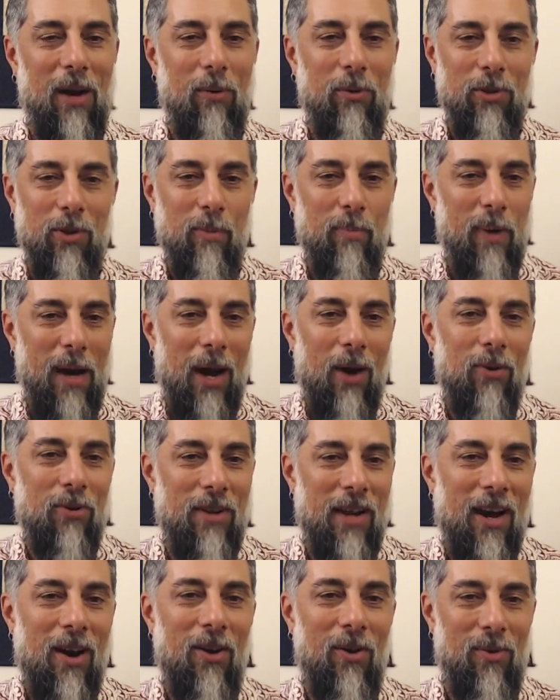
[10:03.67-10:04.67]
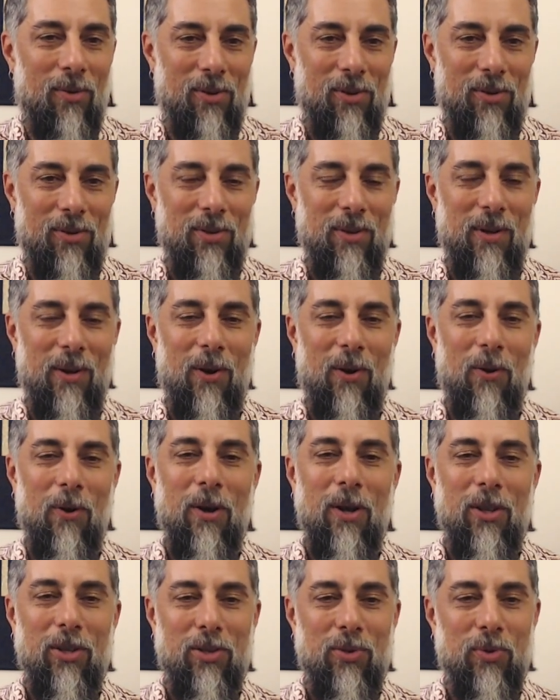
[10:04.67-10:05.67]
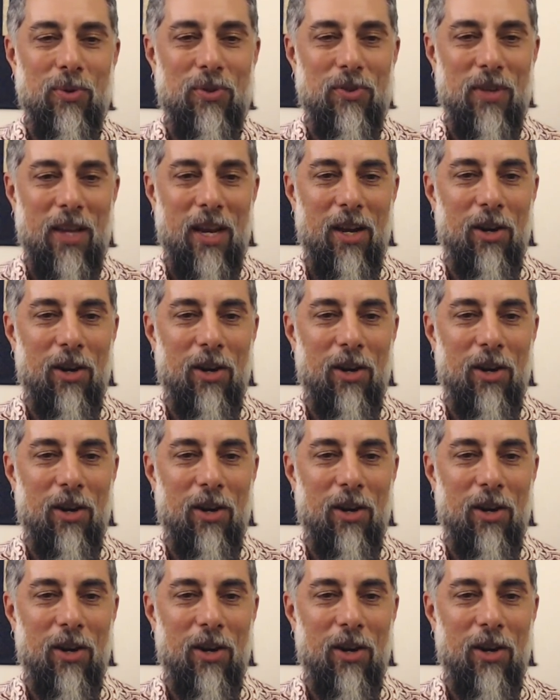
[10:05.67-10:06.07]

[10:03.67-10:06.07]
Well, you bow down, you say